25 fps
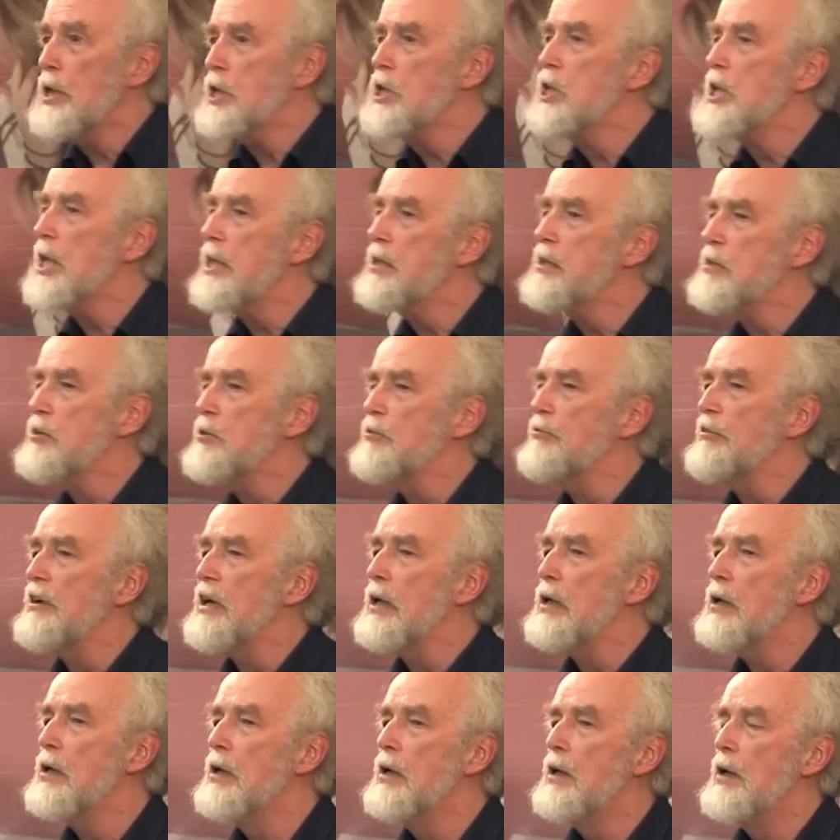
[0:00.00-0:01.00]
gesturing.
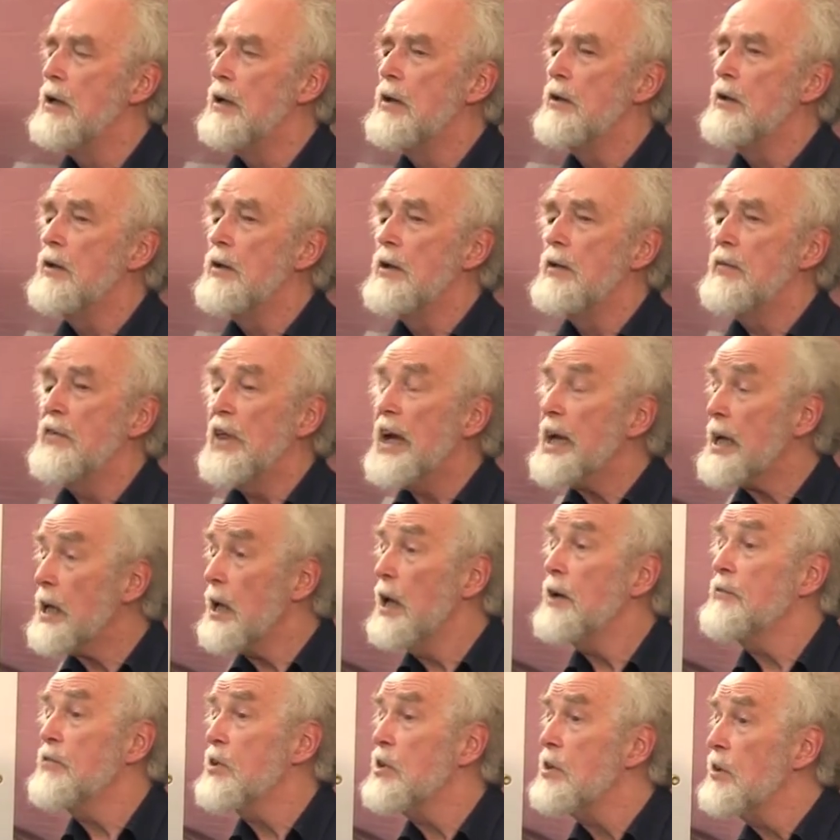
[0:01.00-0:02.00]
That
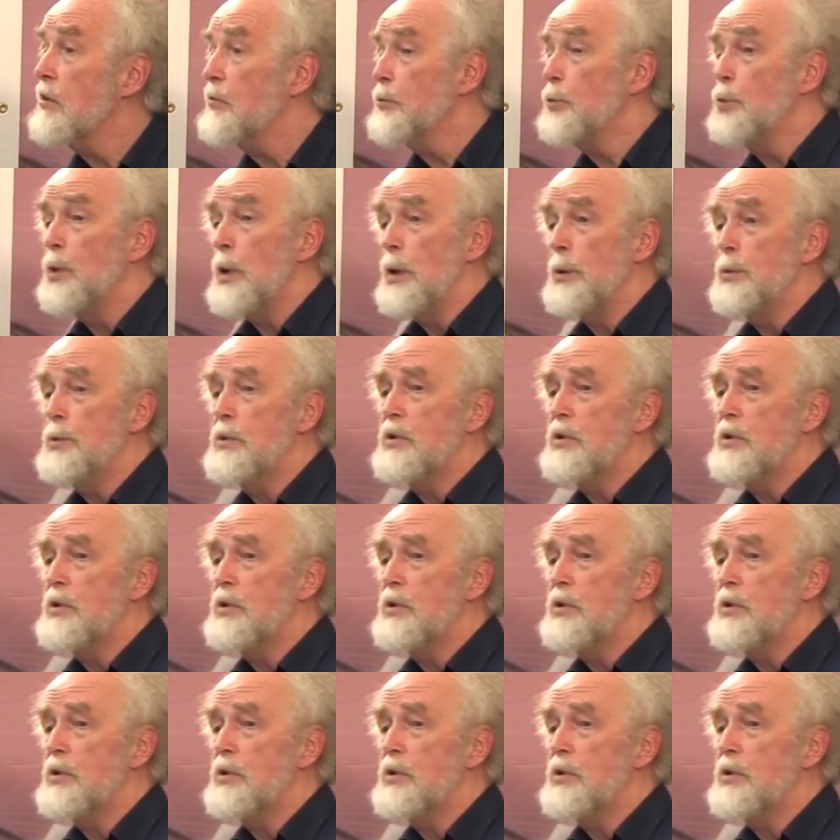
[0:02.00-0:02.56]
clever software was